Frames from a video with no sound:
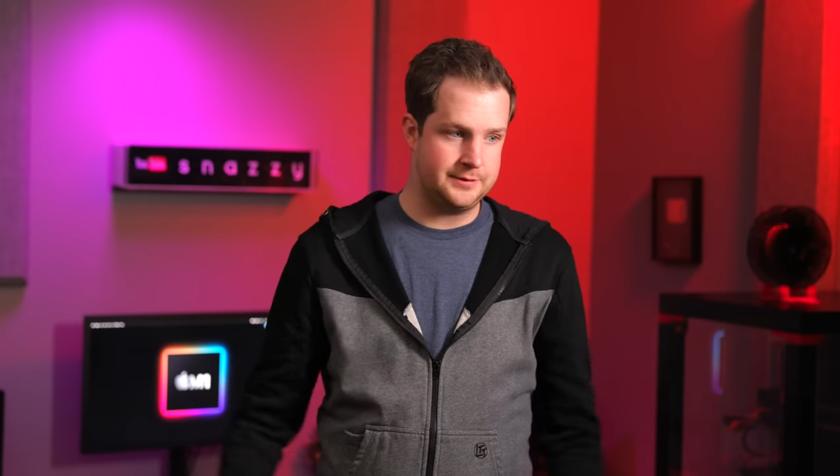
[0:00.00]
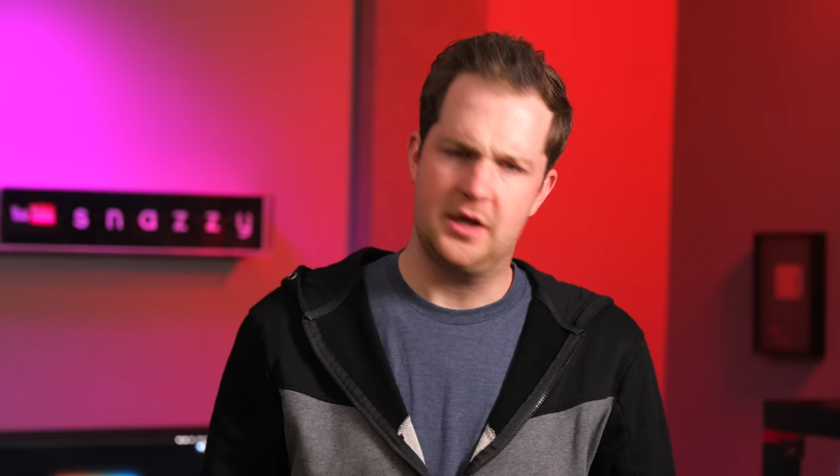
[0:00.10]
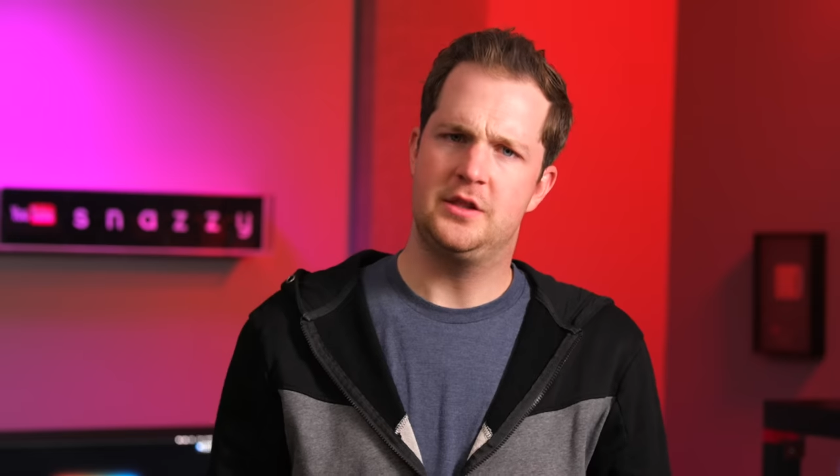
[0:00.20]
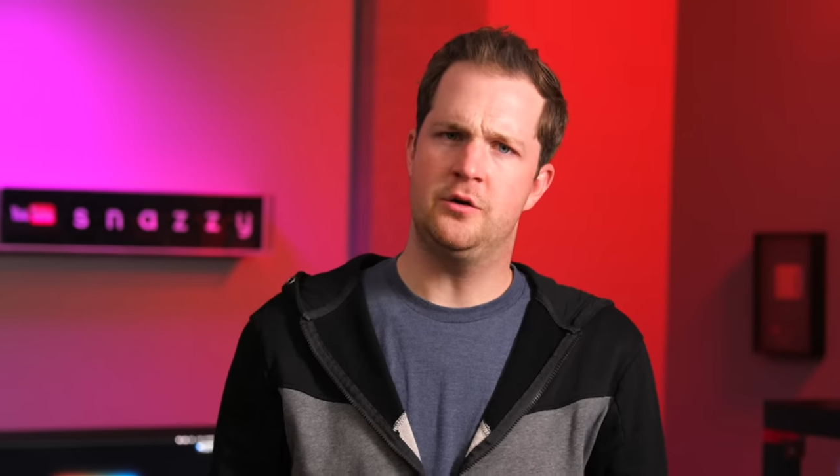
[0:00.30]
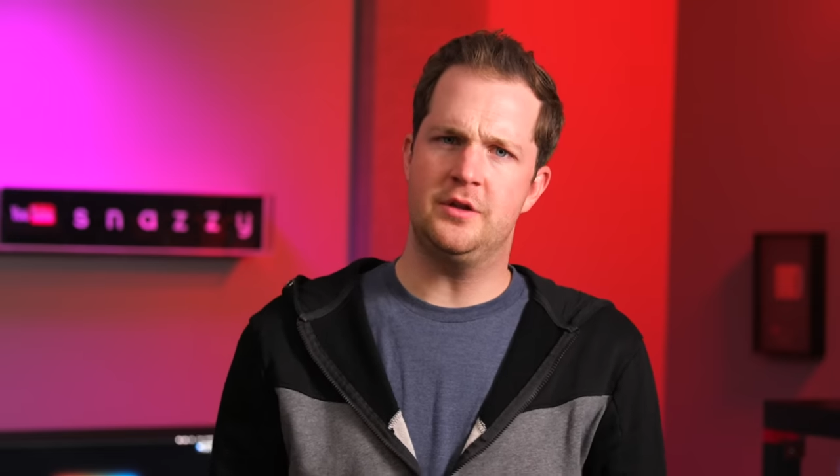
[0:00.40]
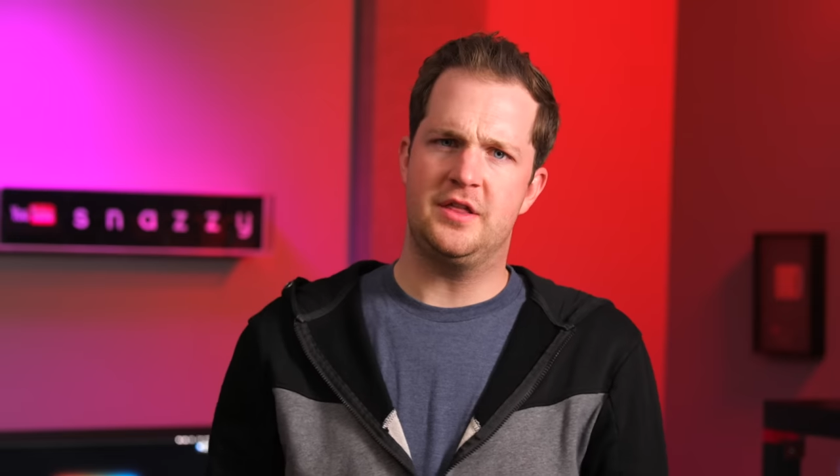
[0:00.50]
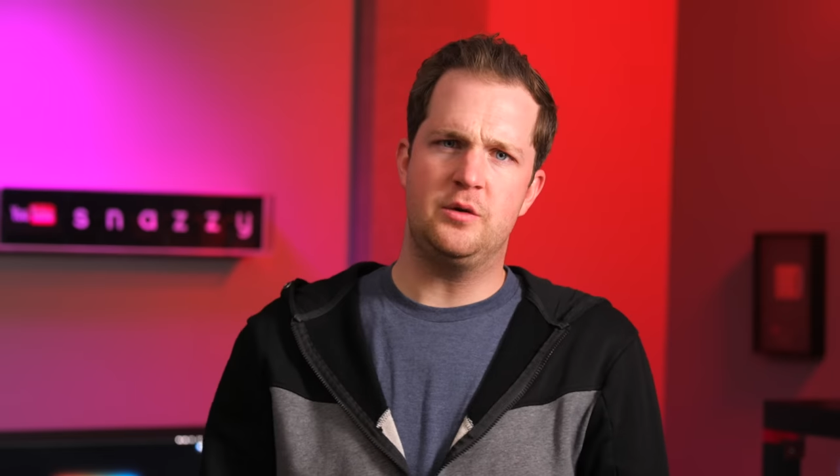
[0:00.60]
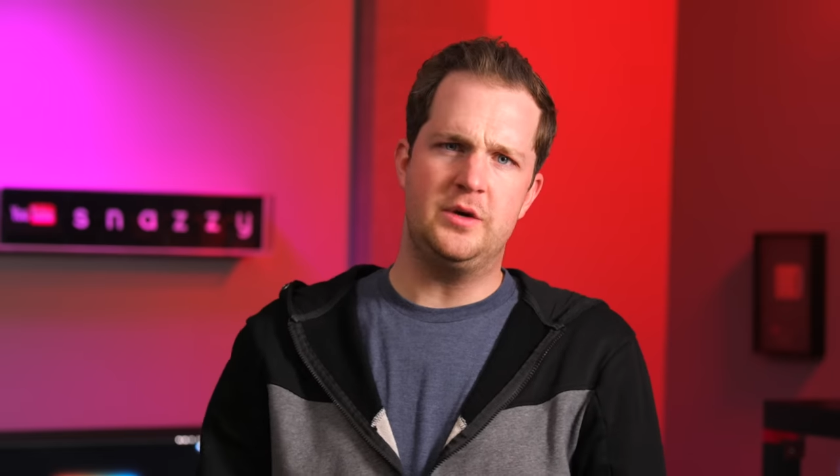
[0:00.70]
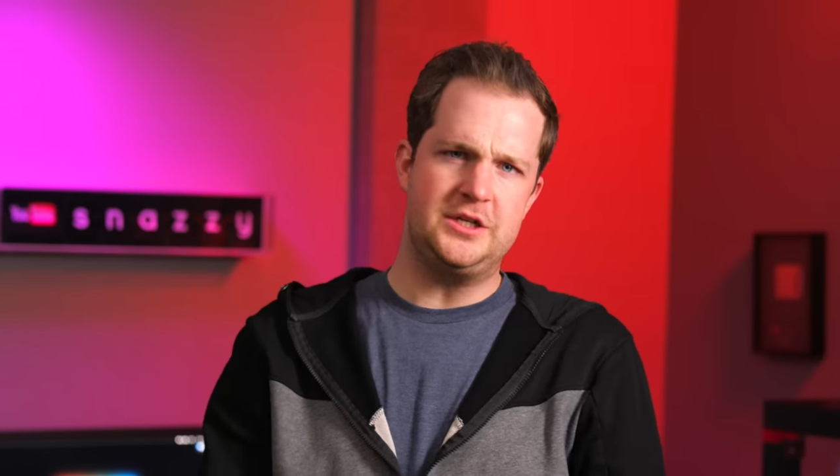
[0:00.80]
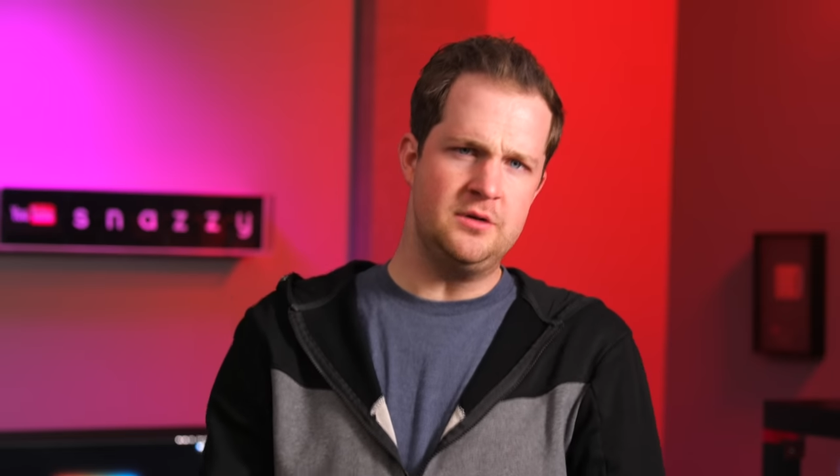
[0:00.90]
The only
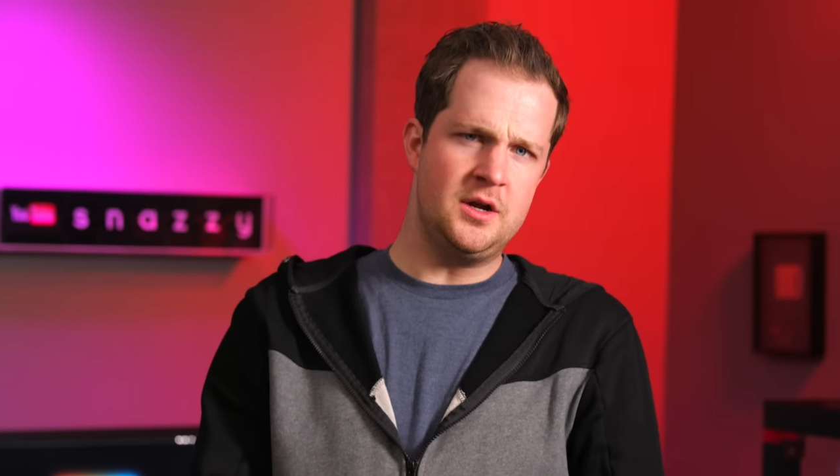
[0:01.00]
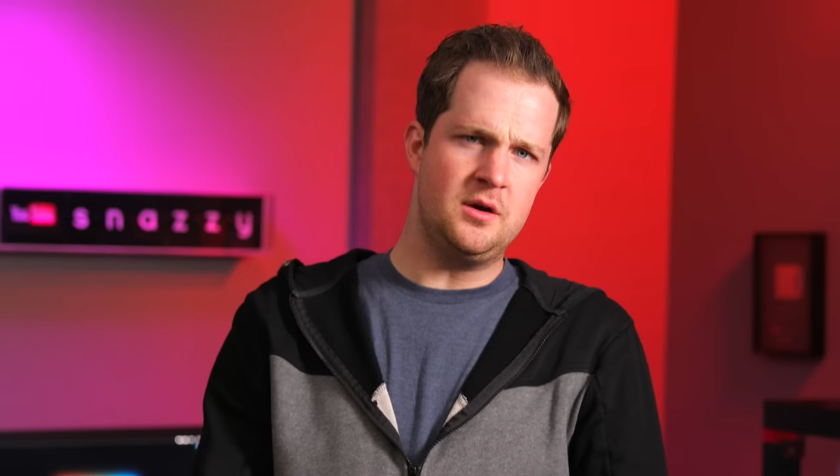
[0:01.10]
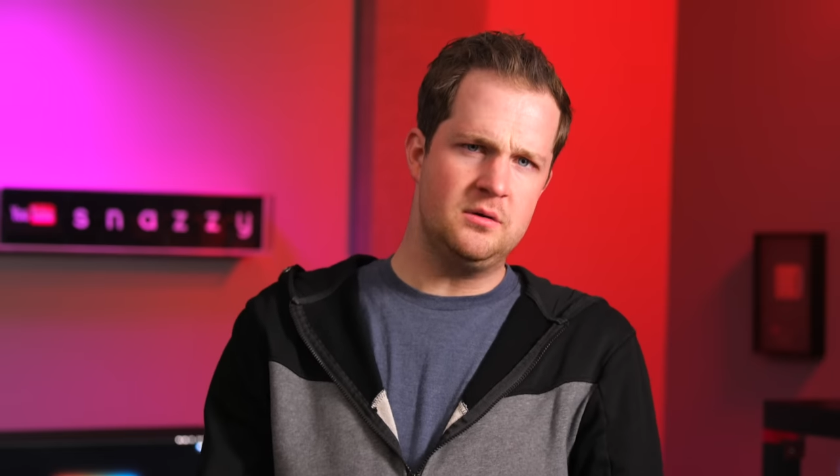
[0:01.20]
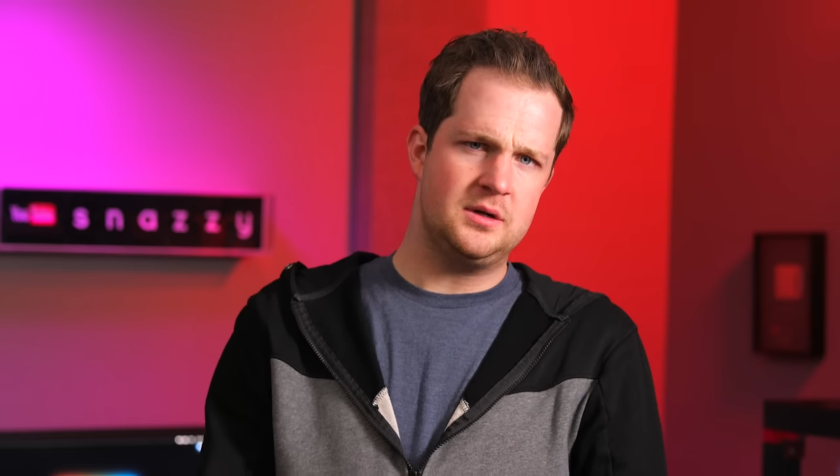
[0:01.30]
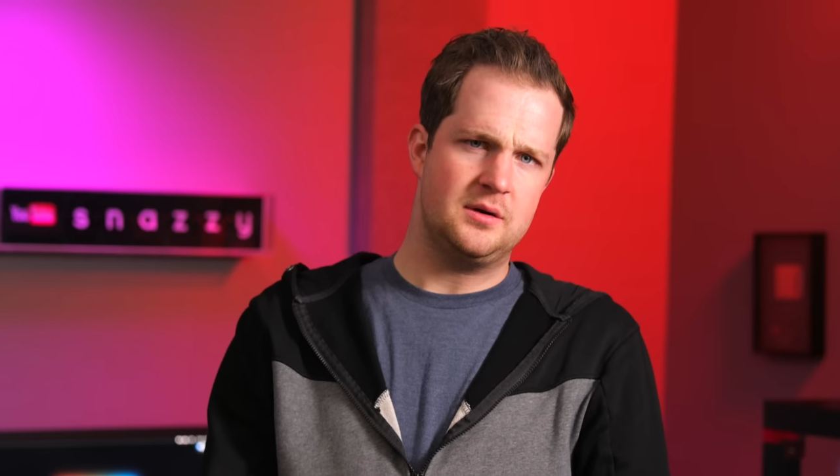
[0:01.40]
thing we do know,